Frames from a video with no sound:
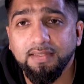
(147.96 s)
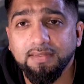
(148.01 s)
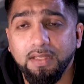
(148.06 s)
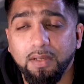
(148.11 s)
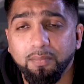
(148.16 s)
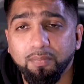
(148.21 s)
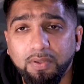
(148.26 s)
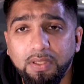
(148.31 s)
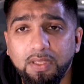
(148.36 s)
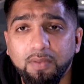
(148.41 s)
is
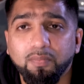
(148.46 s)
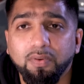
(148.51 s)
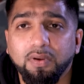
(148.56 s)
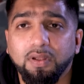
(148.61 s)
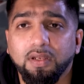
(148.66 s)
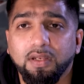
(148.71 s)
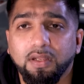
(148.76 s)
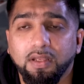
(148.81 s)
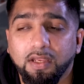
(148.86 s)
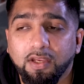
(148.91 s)
that
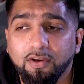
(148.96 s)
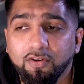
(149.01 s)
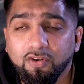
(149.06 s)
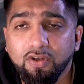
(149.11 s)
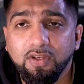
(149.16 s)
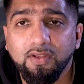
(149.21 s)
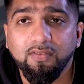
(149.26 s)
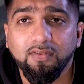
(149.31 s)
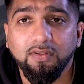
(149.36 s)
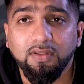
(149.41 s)
people
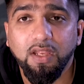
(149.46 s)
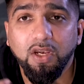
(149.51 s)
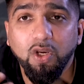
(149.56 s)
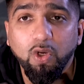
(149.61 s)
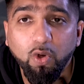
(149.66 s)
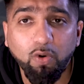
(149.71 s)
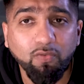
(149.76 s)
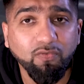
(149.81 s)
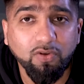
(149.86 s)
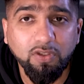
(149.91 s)
increase in their
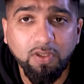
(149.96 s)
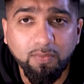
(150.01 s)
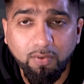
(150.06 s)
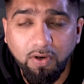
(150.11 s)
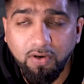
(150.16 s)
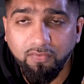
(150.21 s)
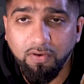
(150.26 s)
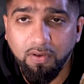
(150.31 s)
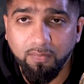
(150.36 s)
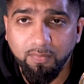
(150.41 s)
love for the
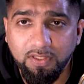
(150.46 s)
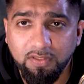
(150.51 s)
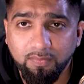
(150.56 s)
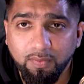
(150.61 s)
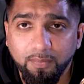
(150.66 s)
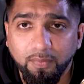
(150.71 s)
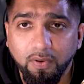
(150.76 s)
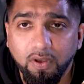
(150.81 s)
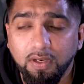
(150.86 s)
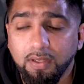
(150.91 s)
Prophet, peace
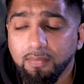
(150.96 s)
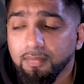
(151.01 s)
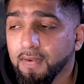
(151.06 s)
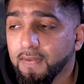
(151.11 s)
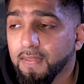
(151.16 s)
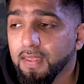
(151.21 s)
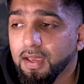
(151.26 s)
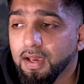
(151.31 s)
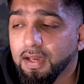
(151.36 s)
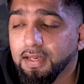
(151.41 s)
be upon him,
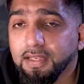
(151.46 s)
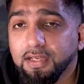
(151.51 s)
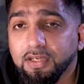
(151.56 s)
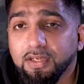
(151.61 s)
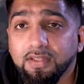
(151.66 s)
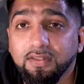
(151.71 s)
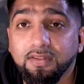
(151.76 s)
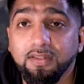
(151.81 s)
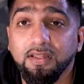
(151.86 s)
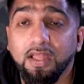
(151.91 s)
and
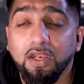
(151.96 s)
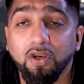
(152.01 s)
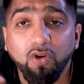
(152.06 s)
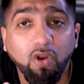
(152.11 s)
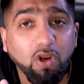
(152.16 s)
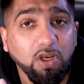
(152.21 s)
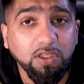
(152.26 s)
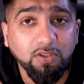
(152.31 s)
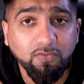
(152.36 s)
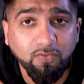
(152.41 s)
increase in their
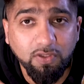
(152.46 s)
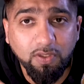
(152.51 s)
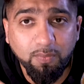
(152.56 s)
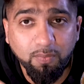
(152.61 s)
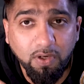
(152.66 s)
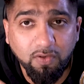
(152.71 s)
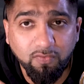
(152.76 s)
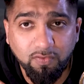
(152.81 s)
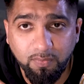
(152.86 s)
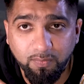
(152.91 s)
knowledge for the
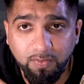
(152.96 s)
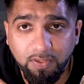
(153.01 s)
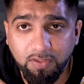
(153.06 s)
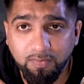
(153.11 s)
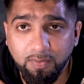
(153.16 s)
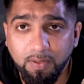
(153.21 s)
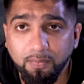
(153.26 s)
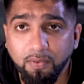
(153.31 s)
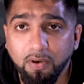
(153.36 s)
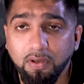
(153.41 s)
Prophet,
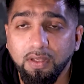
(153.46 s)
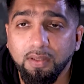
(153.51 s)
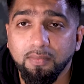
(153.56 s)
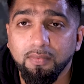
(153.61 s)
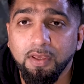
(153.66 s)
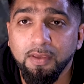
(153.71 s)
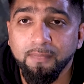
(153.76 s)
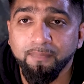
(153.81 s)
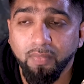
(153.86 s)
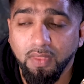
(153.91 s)
peace be upon
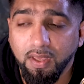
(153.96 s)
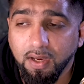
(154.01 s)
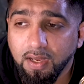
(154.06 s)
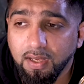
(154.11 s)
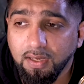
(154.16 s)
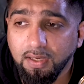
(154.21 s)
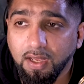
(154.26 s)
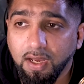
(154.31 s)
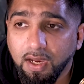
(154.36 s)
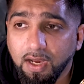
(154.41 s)
him,
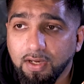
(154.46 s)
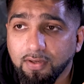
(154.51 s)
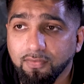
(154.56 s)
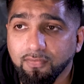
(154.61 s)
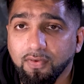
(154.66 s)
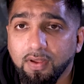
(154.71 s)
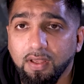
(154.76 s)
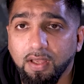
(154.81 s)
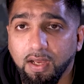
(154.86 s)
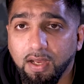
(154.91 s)
and
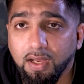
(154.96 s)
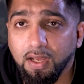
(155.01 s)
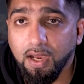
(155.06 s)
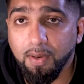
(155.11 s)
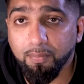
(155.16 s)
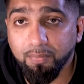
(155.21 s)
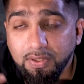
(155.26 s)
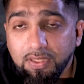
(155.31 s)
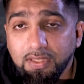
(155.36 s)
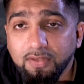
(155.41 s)
have
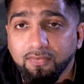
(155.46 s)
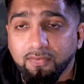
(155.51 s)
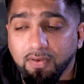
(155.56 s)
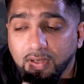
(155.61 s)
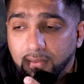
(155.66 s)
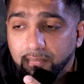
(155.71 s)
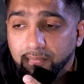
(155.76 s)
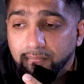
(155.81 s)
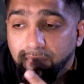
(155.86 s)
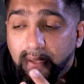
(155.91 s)
a brief
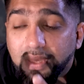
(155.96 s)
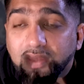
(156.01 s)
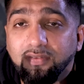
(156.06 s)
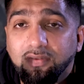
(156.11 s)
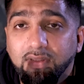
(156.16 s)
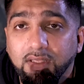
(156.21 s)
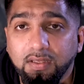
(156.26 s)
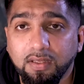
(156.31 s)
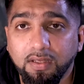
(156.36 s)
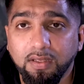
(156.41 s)
and
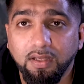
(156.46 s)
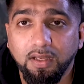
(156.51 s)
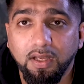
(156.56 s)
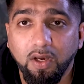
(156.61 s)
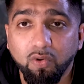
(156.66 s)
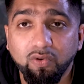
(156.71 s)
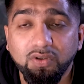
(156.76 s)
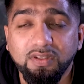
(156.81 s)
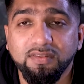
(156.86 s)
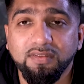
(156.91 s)
basic
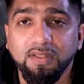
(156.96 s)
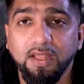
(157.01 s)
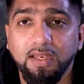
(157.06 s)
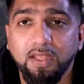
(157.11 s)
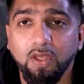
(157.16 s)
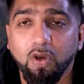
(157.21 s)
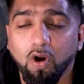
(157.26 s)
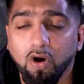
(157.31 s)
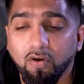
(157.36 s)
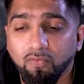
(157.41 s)

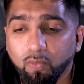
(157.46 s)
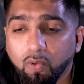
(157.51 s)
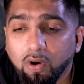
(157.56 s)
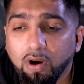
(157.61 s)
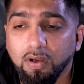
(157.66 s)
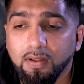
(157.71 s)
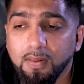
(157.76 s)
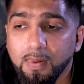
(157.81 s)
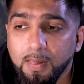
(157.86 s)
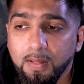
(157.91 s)
understanding of
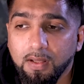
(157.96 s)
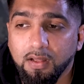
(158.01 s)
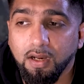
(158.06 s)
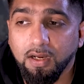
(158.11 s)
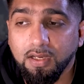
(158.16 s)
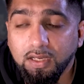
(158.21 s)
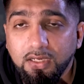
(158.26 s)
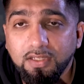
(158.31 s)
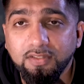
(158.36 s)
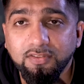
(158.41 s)
what
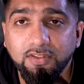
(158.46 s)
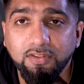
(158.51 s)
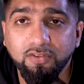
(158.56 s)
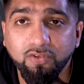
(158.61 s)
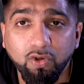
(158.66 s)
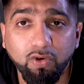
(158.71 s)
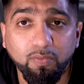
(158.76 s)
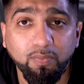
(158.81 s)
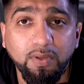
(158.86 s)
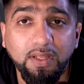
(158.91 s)

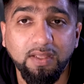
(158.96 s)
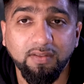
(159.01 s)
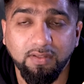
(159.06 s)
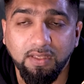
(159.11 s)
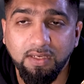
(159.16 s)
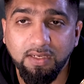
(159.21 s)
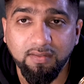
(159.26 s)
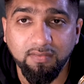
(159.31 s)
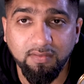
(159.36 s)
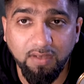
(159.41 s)
occurrences took
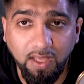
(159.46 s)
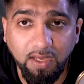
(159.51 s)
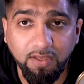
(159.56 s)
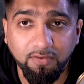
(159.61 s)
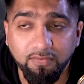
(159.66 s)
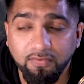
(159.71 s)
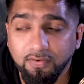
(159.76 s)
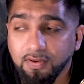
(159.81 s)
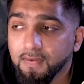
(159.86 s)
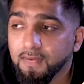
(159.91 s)
place in his
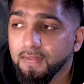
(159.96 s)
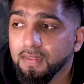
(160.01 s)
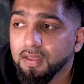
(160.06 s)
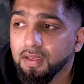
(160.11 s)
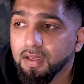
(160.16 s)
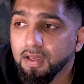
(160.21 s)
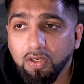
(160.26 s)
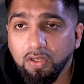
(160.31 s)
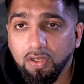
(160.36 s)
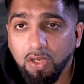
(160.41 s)
life.
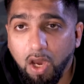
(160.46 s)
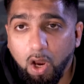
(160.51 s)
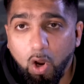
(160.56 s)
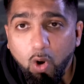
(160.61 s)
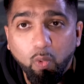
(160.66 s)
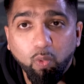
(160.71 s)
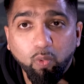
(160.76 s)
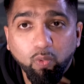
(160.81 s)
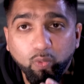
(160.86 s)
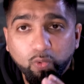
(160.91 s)

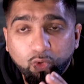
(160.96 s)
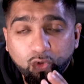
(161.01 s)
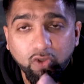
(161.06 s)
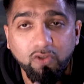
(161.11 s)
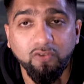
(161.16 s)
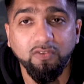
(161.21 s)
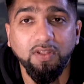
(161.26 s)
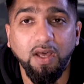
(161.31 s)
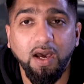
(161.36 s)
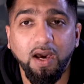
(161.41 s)
Now,
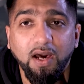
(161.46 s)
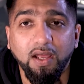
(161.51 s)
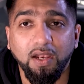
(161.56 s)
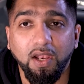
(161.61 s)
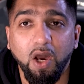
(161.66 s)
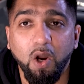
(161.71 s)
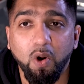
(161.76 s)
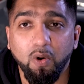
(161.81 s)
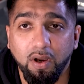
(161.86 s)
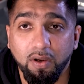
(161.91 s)
does that
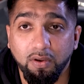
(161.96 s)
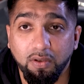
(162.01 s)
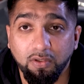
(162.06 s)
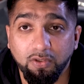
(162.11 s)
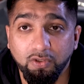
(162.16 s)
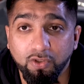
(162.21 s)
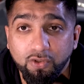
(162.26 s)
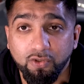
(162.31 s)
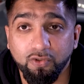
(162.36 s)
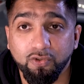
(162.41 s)
allow
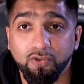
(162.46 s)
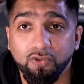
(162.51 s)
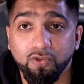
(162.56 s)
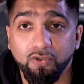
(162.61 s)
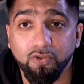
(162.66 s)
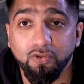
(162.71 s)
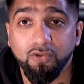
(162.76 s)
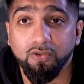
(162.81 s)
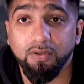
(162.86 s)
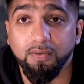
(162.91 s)
you
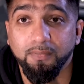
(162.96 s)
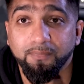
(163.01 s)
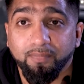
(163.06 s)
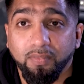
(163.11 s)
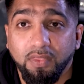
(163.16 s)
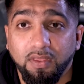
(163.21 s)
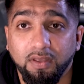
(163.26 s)
to,